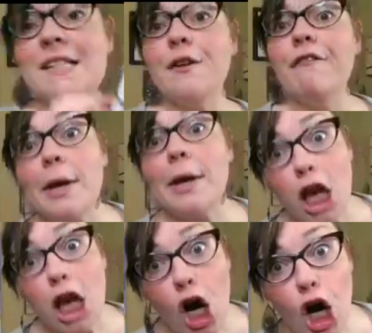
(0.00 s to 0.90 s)
they're very
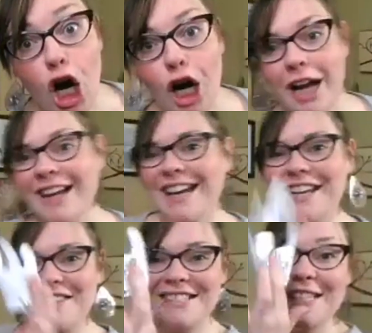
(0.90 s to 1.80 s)
long
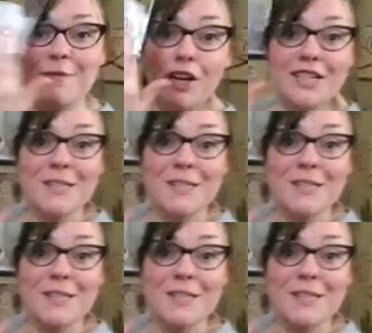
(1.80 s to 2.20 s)
and this is very